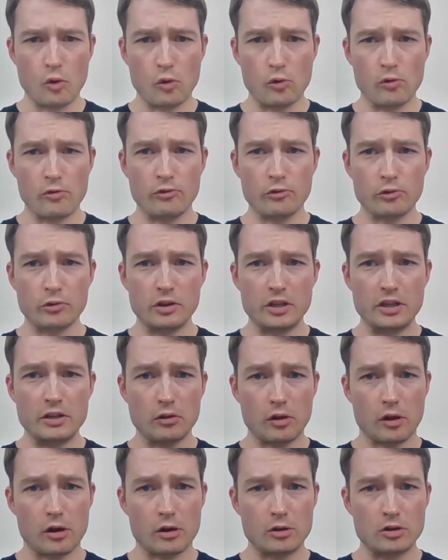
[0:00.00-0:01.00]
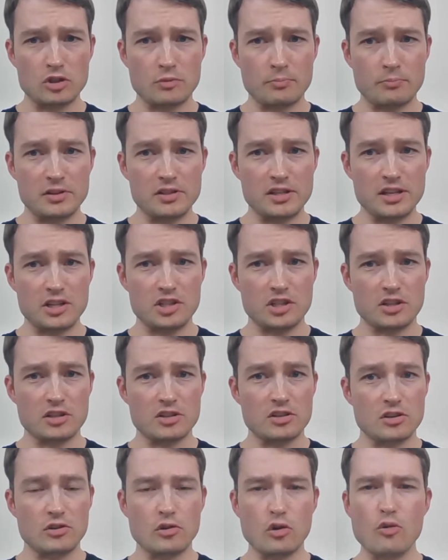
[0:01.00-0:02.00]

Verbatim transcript: overly large positions,